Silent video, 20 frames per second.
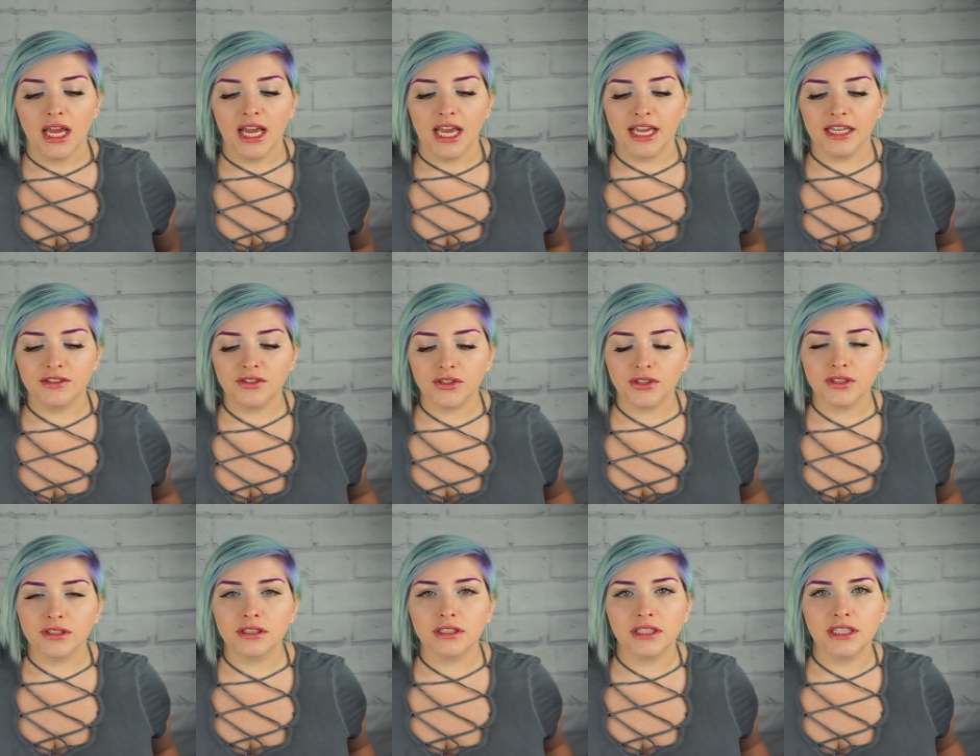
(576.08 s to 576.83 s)
it
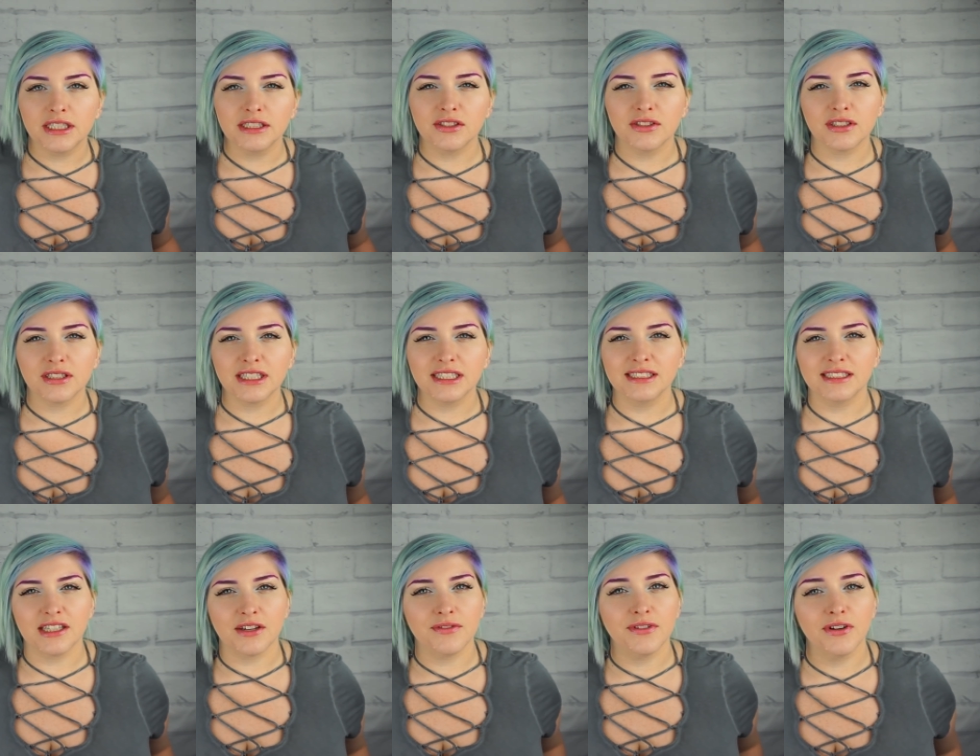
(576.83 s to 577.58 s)
took like
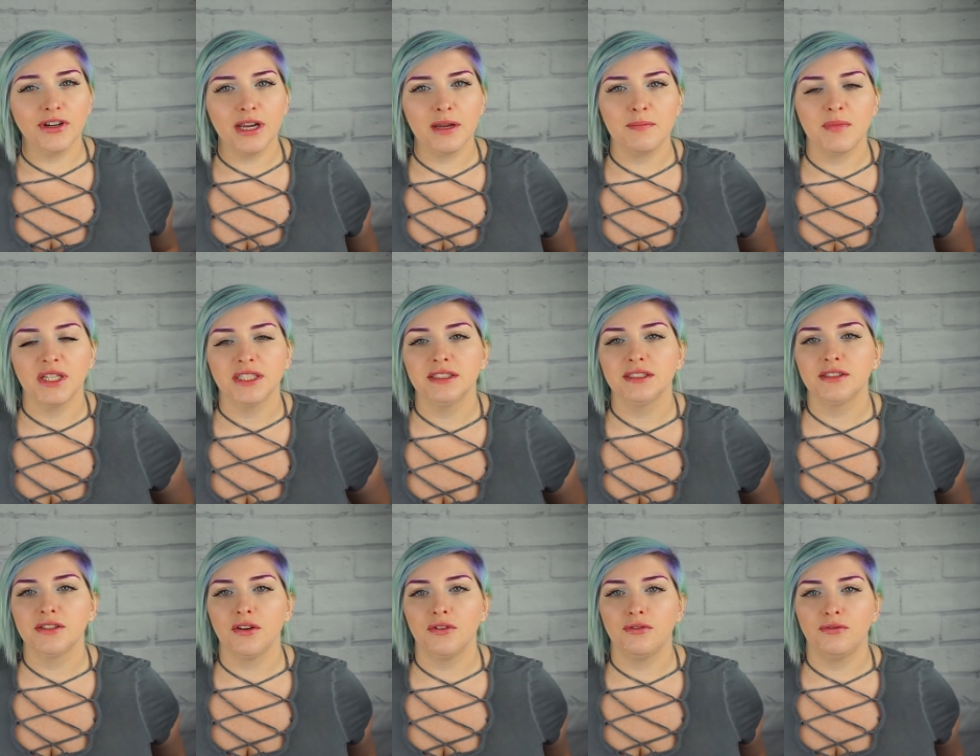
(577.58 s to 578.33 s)
7 or 8
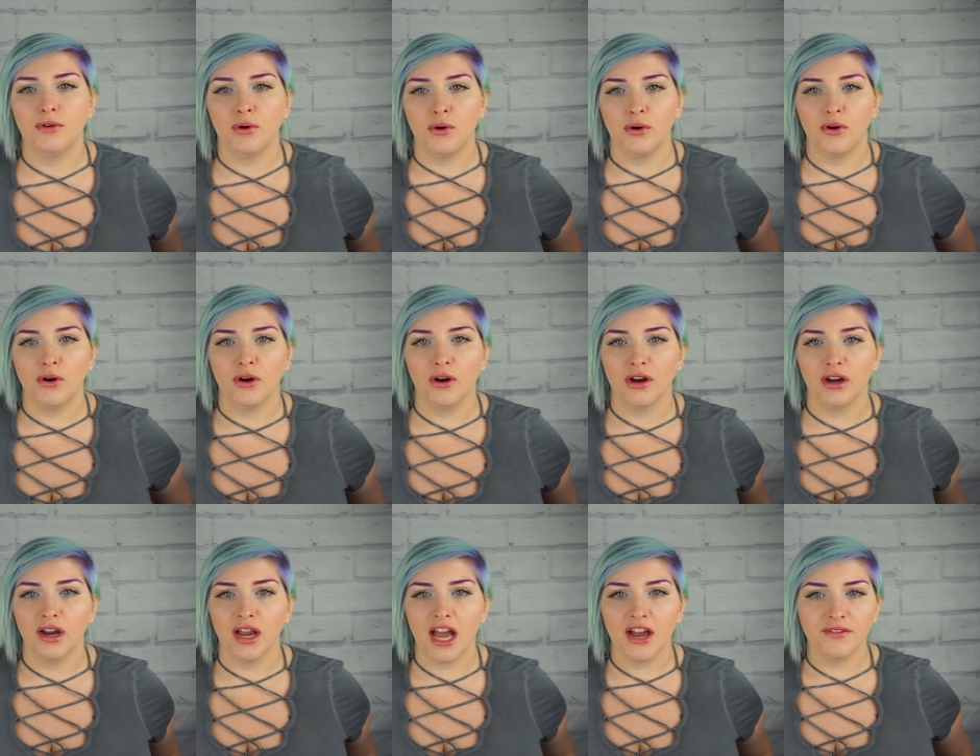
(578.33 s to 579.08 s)
months
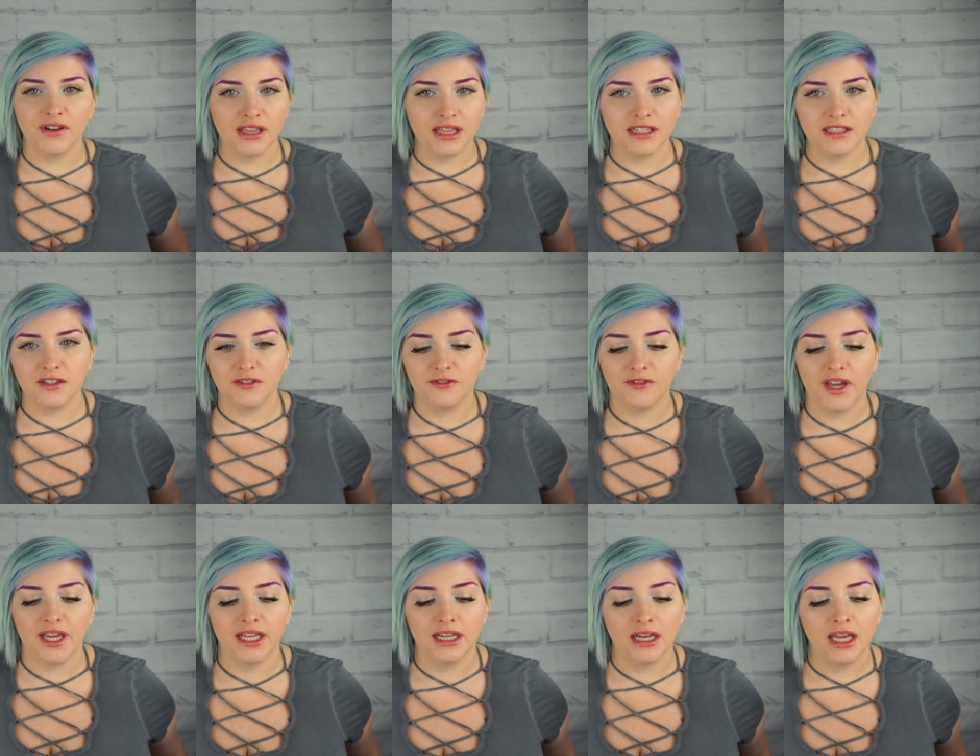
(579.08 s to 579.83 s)
for everything to
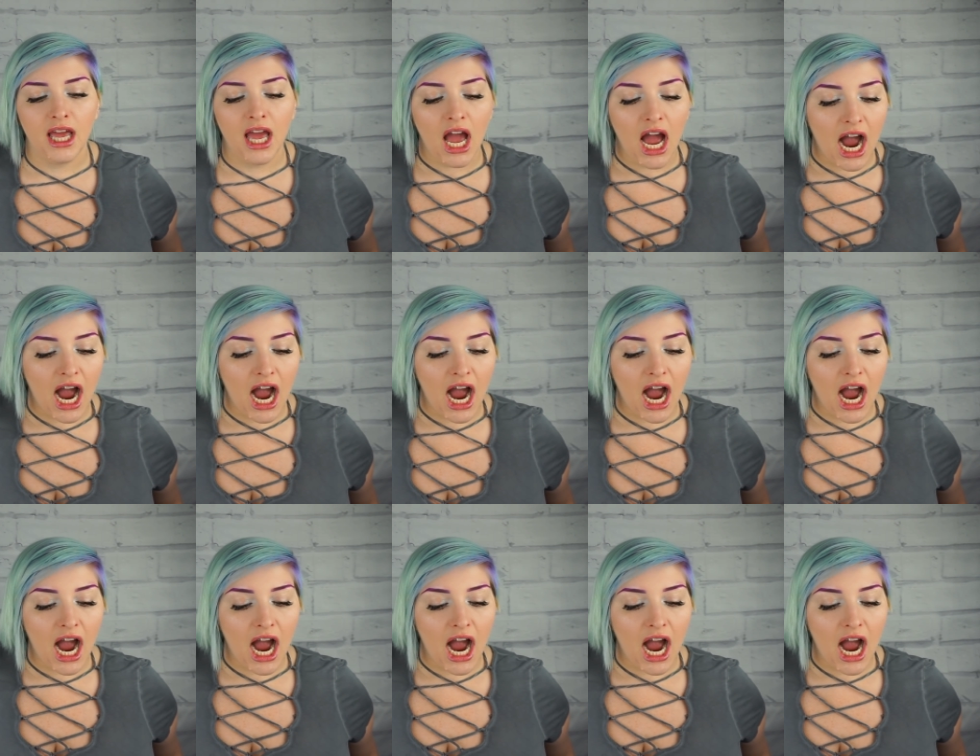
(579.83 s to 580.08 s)
fade.